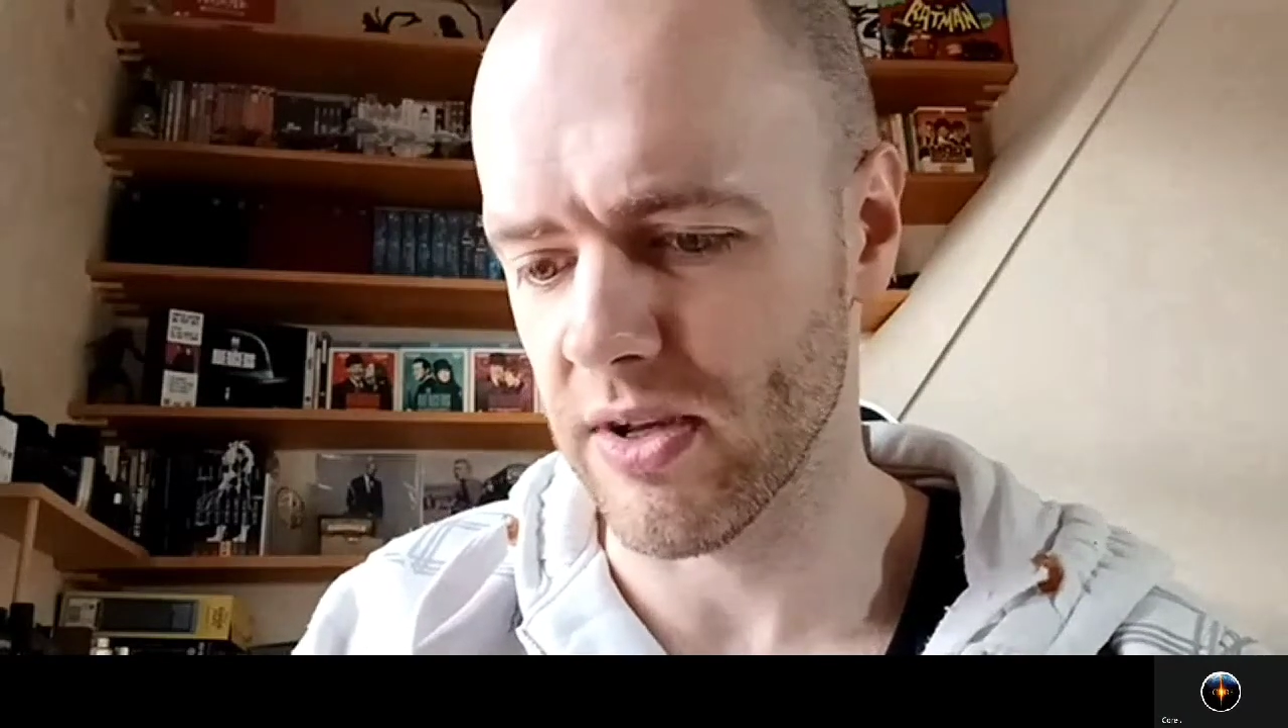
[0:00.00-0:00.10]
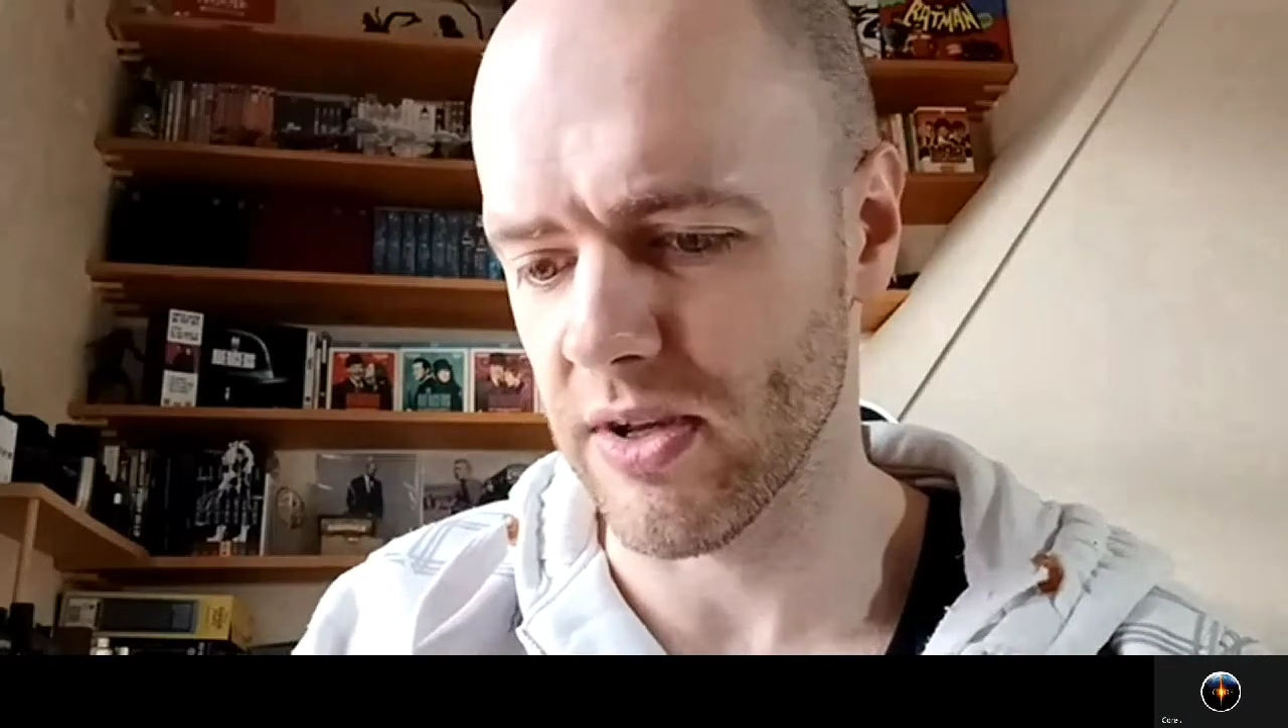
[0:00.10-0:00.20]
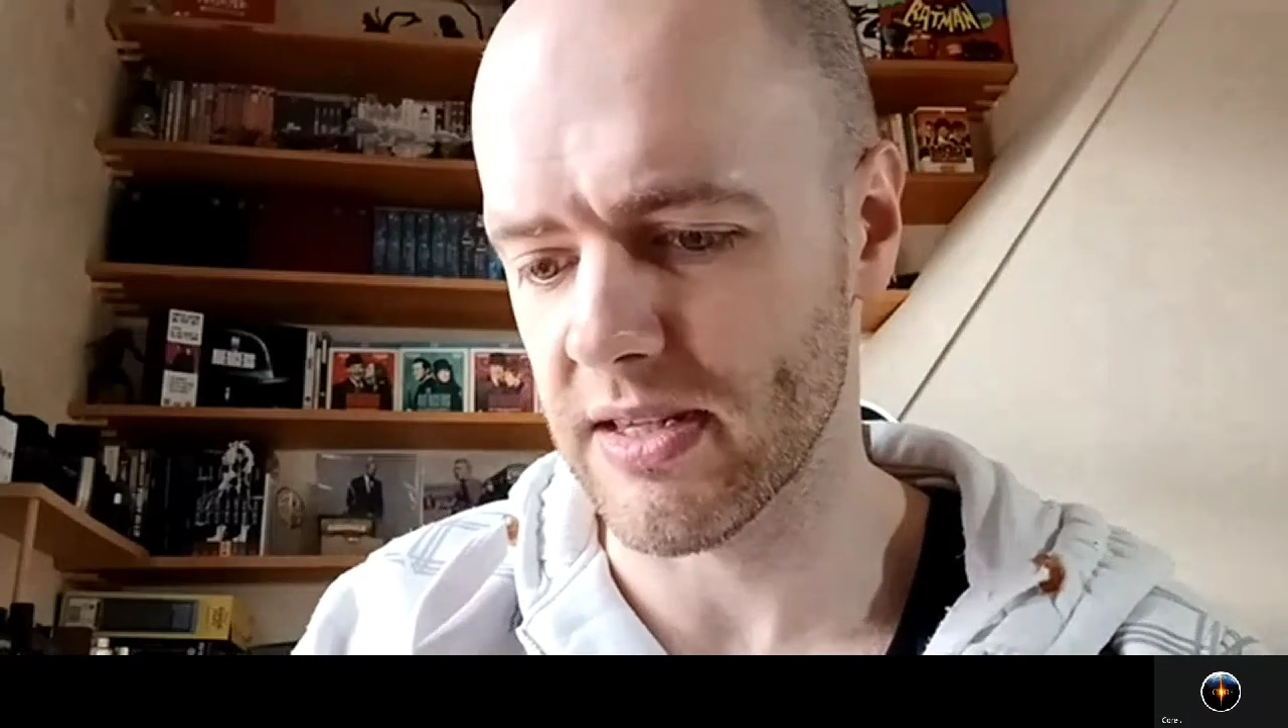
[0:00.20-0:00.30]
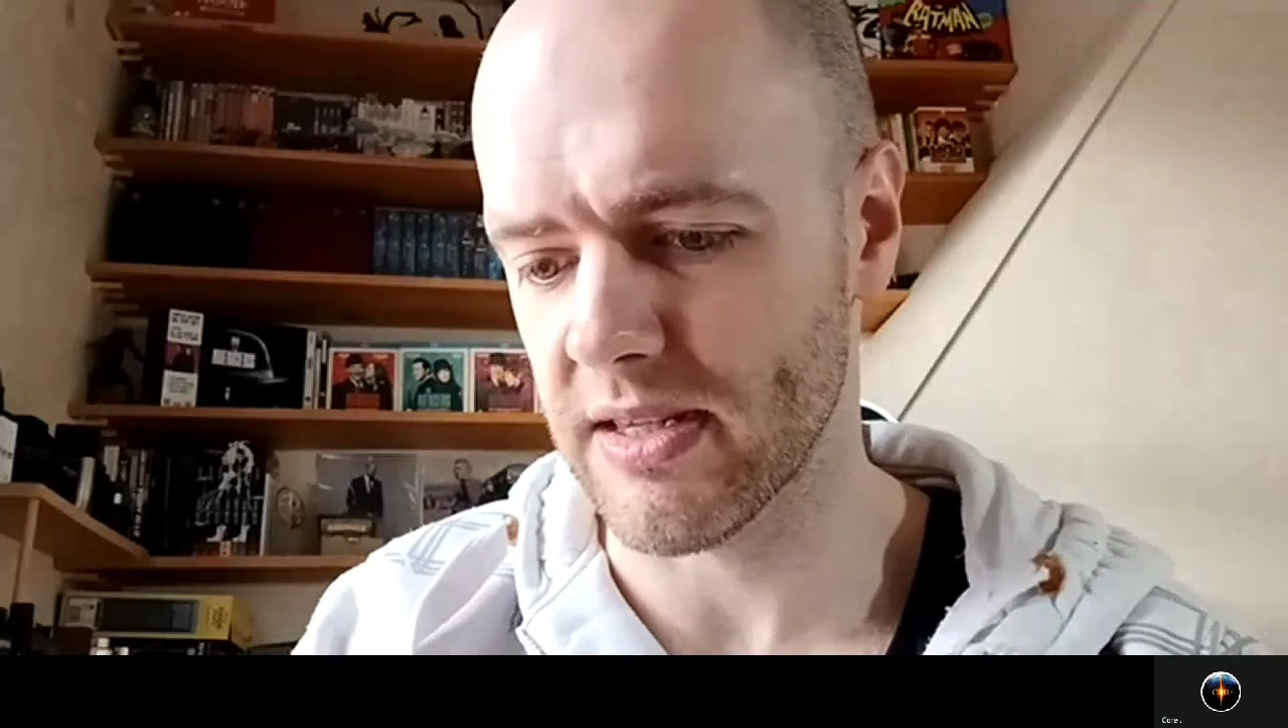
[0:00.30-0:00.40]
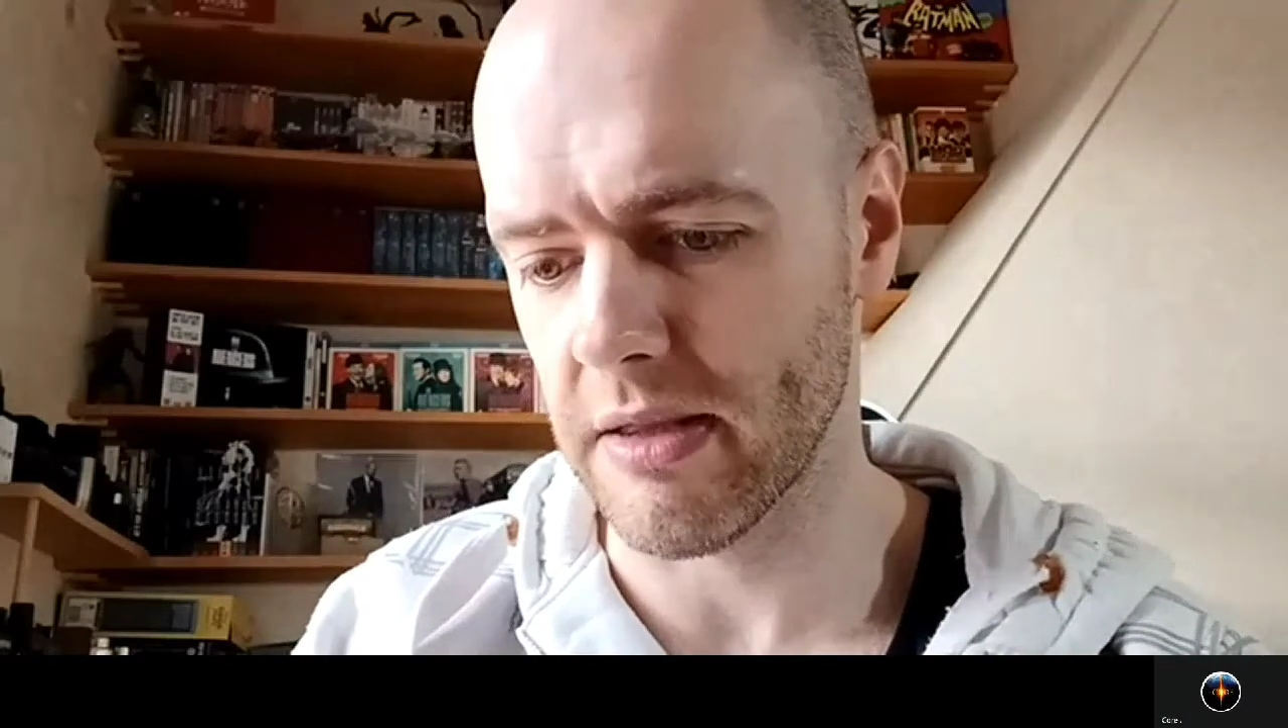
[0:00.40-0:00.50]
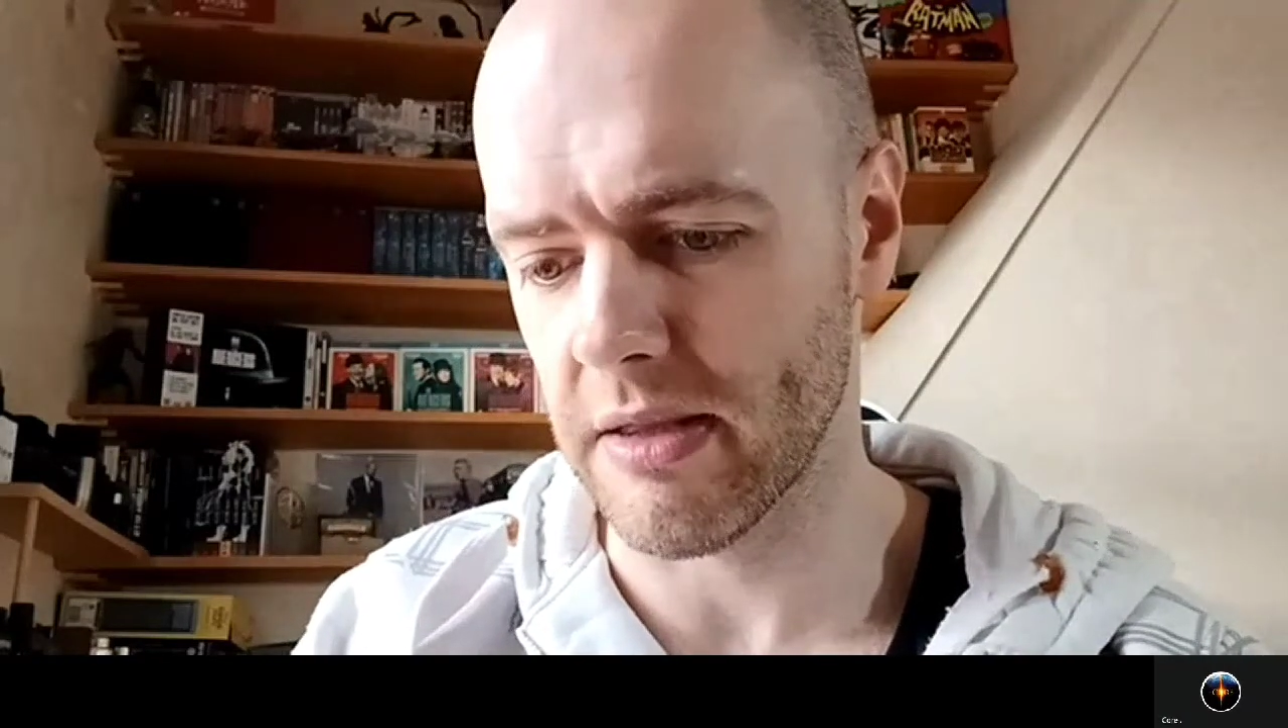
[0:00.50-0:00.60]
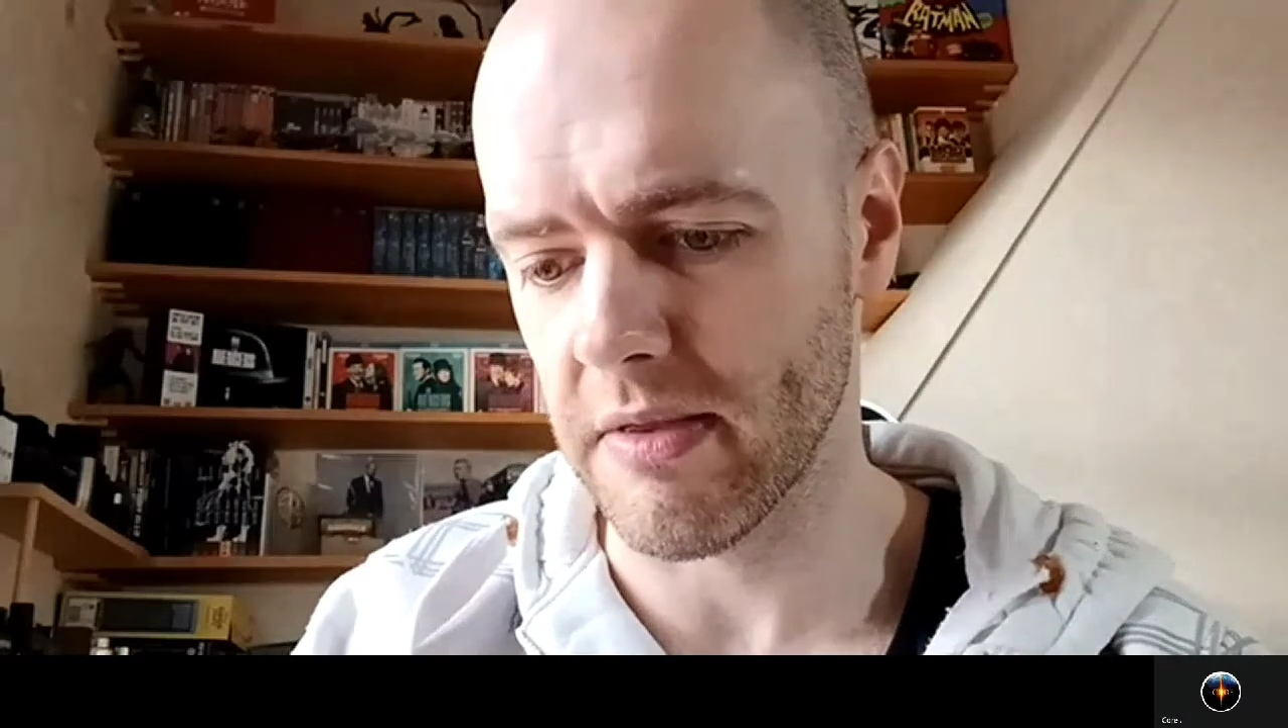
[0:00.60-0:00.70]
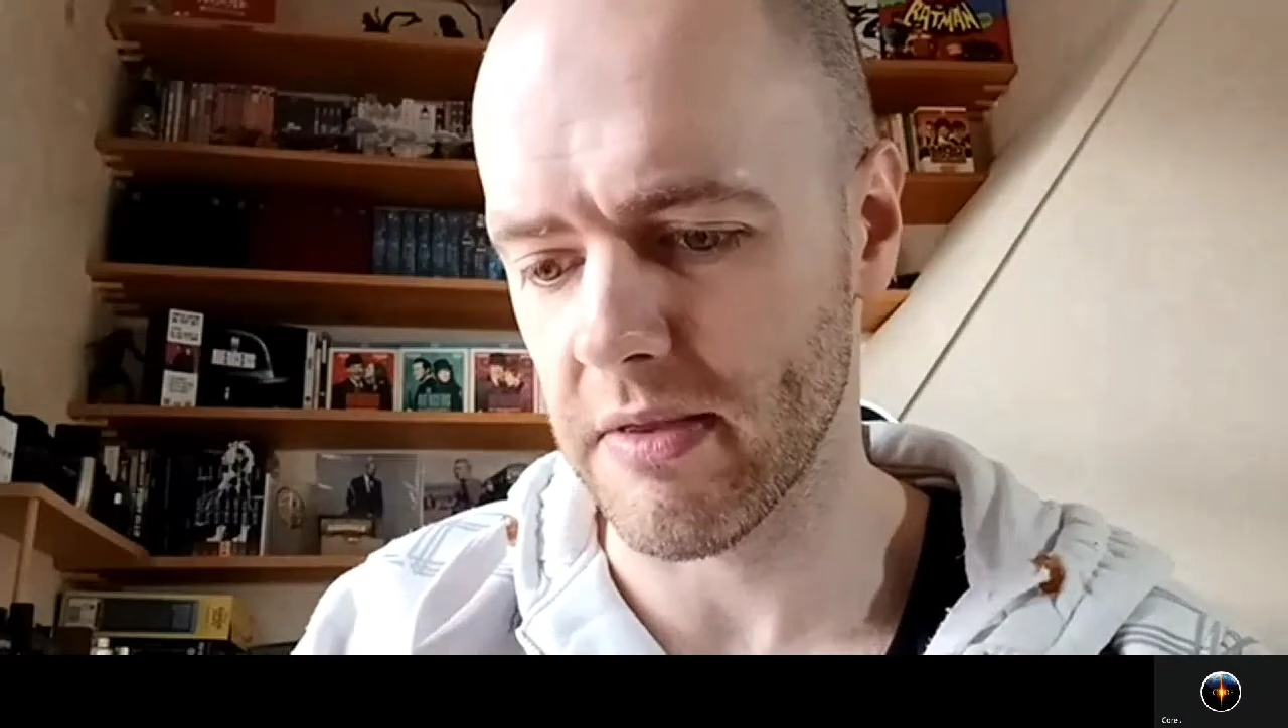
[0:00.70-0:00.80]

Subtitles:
joystick